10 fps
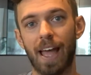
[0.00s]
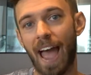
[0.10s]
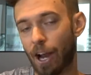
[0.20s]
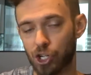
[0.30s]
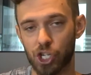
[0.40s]

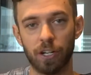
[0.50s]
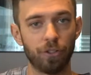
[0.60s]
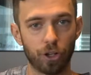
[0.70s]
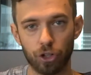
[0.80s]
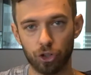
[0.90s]
action
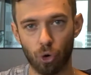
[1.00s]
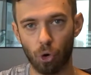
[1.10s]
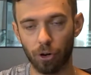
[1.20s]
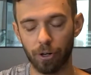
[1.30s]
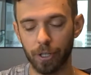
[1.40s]
in the
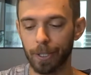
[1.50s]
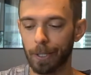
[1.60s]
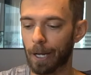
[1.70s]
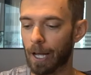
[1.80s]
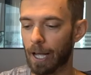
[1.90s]
controller.
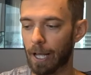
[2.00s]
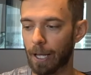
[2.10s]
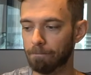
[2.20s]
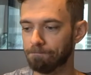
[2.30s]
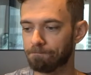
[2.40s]

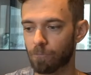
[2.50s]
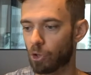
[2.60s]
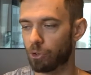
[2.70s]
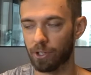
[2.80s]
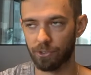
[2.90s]

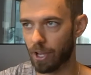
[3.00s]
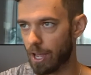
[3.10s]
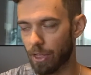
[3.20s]
So let's say